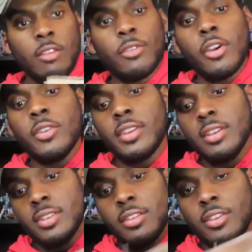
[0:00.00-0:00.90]
For all you
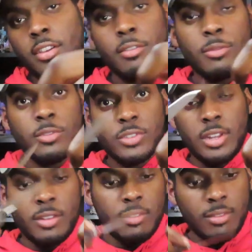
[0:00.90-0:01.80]
kids out there,
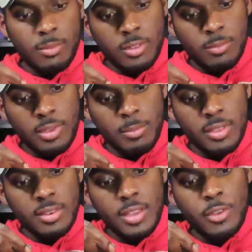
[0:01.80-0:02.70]
try to
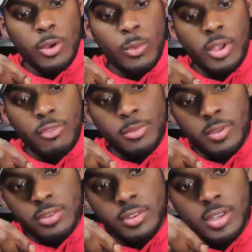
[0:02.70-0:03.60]
make the knife go away from
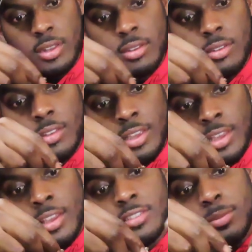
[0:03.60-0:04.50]
you as you cut.
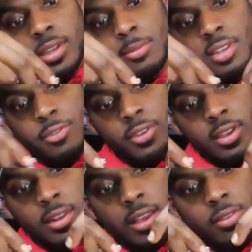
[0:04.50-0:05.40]
Sometimes I
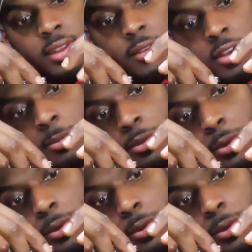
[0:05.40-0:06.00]
forget to have the knife come